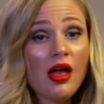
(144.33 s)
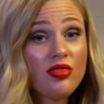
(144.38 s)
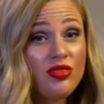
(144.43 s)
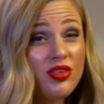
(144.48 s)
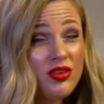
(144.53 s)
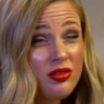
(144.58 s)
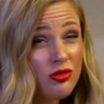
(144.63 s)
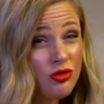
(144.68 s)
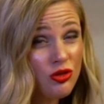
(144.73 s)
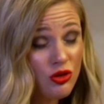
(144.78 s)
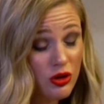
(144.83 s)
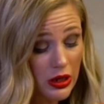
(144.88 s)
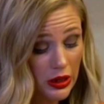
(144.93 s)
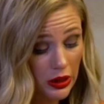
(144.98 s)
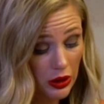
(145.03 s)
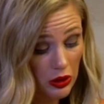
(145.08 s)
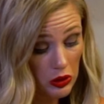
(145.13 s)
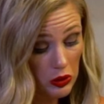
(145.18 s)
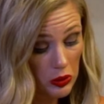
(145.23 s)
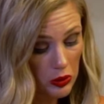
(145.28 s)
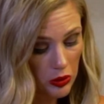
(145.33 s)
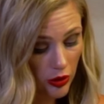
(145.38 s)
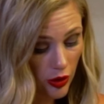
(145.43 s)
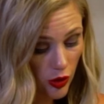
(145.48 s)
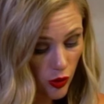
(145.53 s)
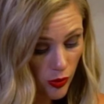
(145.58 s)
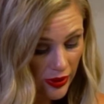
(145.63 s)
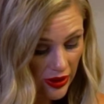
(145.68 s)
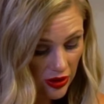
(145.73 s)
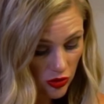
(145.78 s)
This is looking a
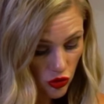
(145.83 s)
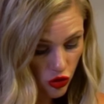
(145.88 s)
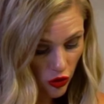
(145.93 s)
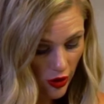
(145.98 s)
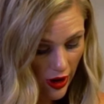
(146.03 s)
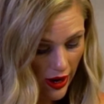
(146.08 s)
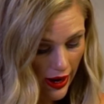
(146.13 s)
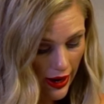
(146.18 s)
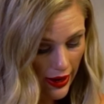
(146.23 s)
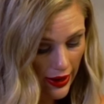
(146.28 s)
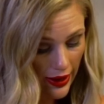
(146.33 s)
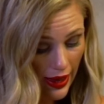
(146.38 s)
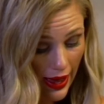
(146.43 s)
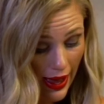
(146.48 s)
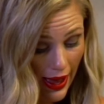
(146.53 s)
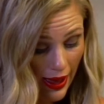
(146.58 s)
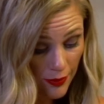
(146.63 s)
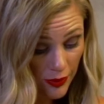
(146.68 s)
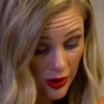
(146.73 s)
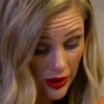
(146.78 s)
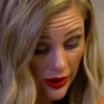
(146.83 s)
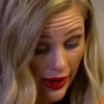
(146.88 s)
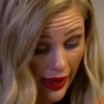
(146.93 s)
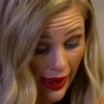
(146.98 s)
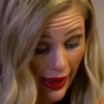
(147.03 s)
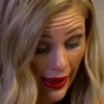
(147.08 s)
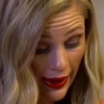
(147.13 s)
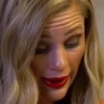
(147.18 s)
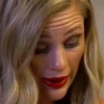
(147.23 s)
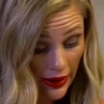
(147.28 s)
little bit dry. I'm gonna
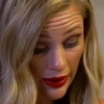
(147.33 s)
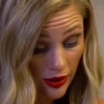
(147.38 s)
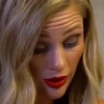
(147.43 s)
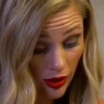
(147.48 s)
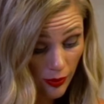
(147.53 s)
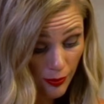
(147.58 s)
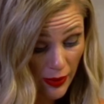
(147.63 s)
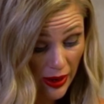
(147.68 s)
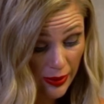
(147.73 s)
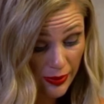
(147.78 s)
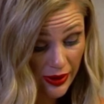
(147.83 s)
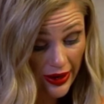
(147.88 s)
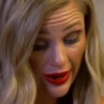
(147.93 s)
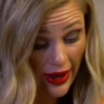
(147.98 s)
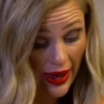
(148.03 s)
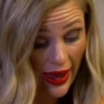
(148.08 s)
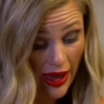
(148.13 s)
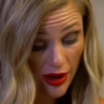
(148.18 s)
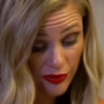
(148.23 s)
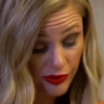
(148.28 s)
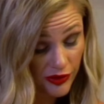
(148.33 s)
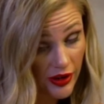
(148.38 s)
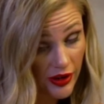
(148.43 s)
add maybe 1/2